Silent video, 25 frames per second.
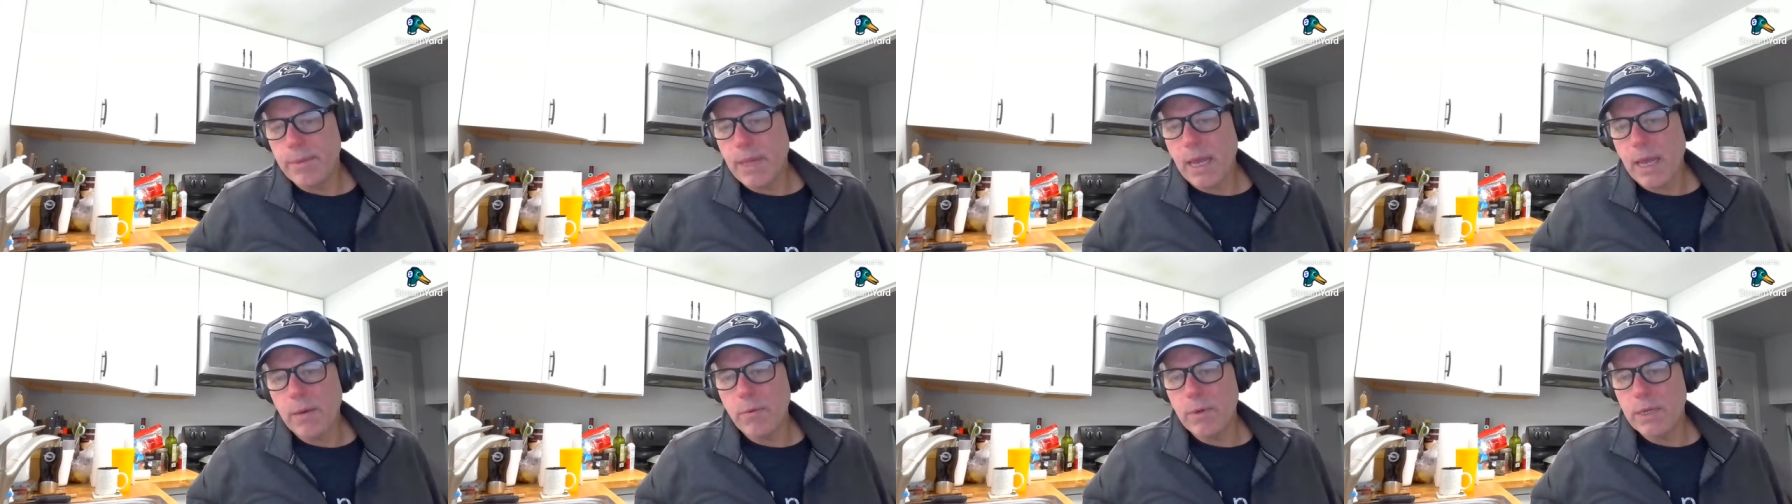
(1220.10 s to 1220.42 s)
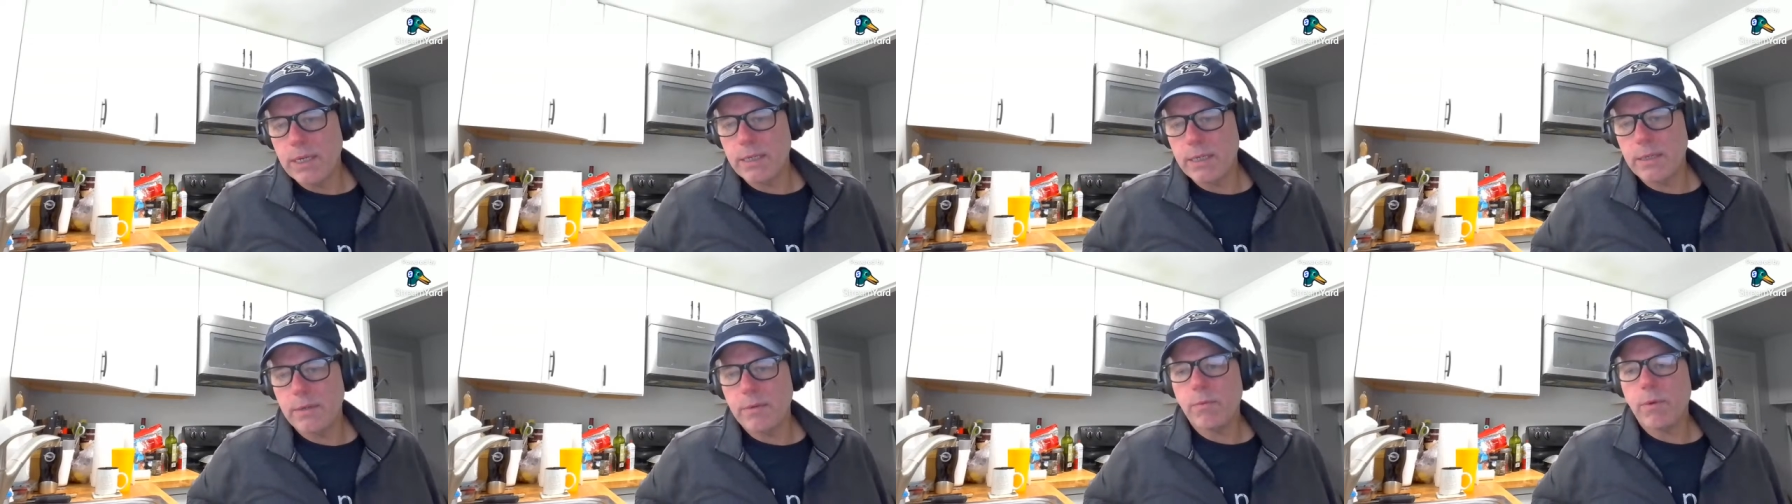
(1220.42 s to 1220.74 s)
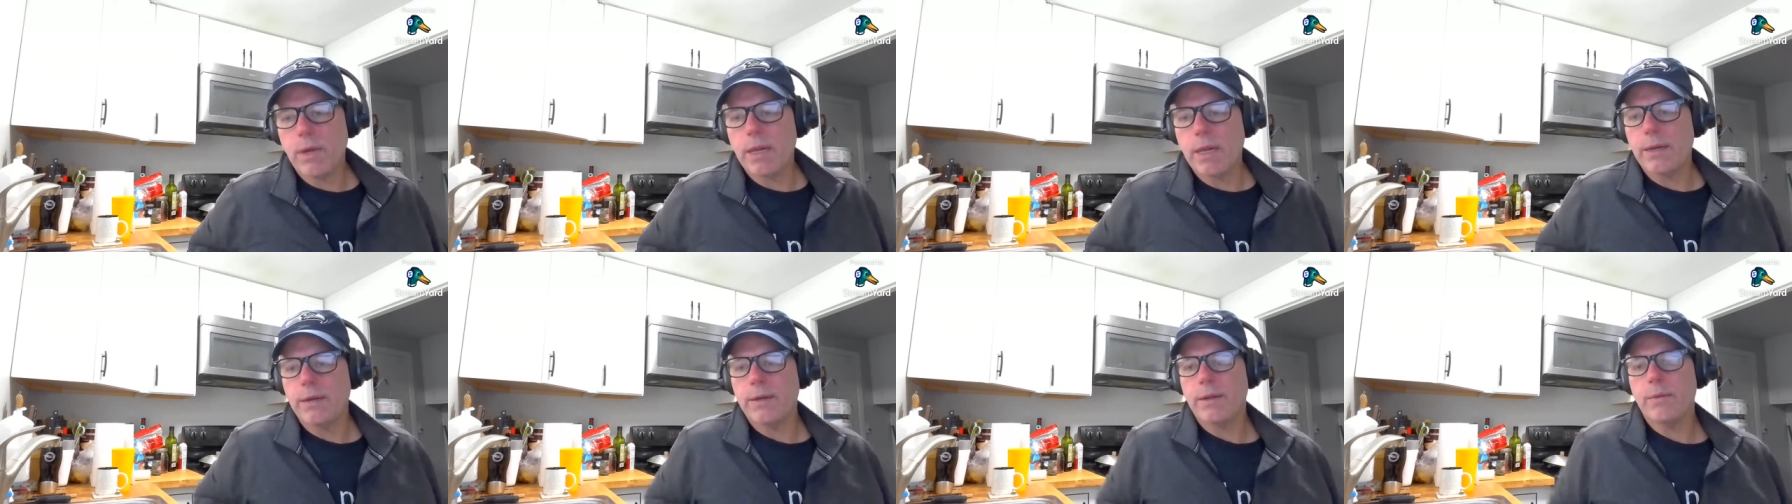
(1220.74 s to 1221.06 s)
I went
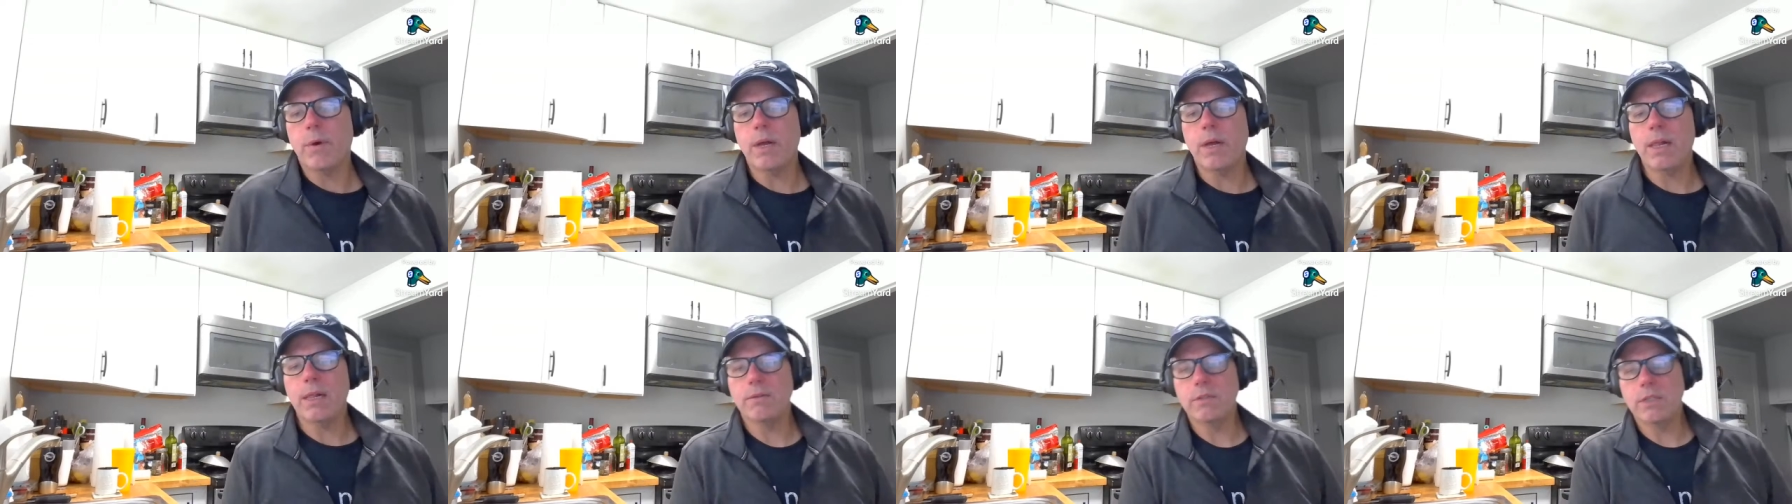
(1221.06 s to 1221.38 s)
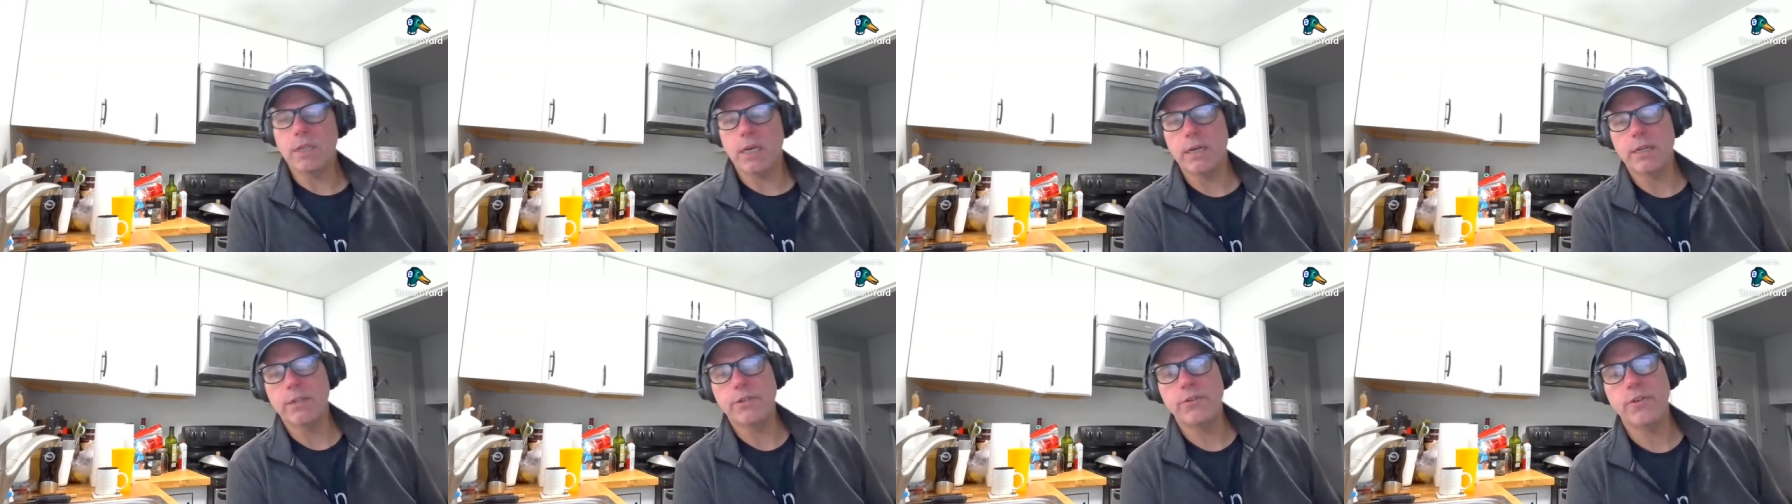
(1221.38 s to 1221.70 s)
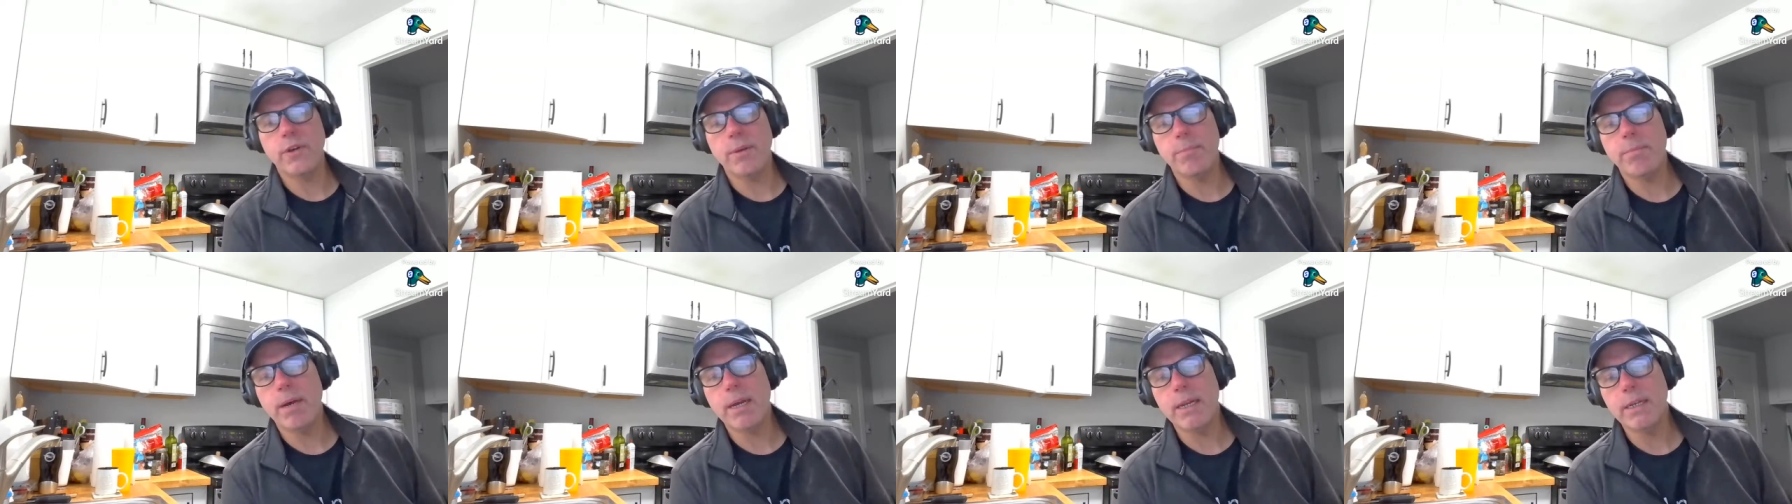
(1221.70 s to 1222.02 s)
when while I was on a
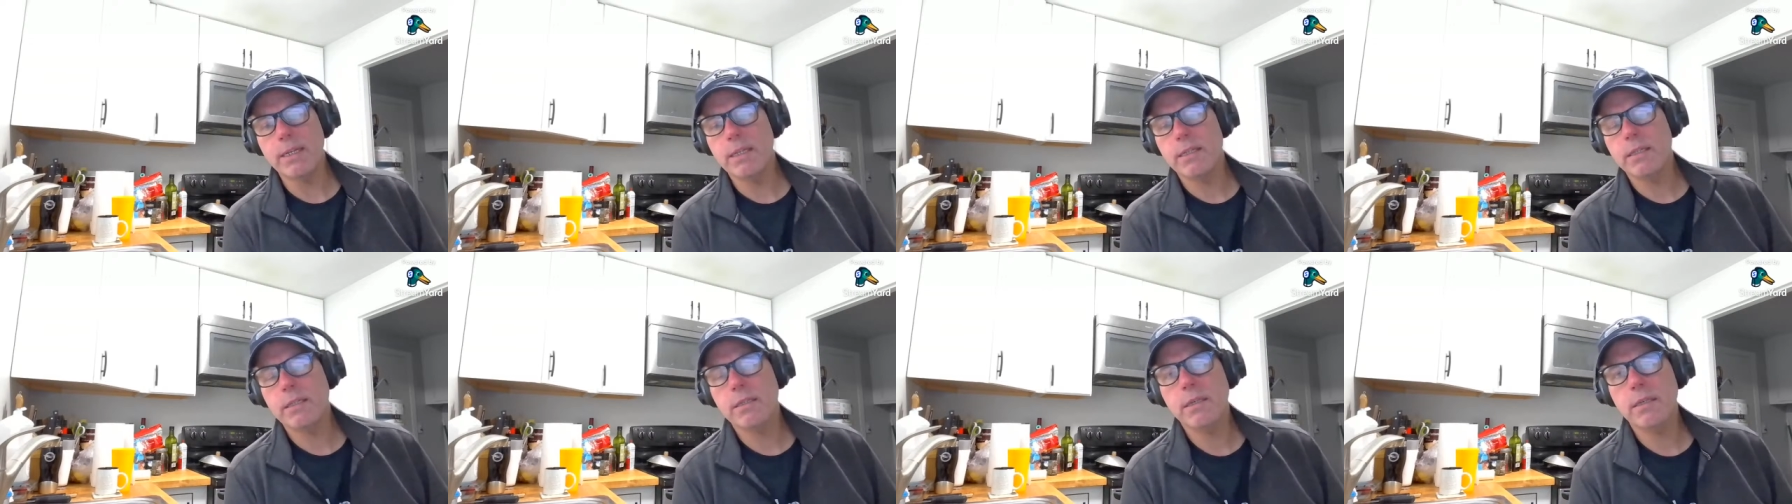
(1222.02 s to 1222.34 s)
trip, I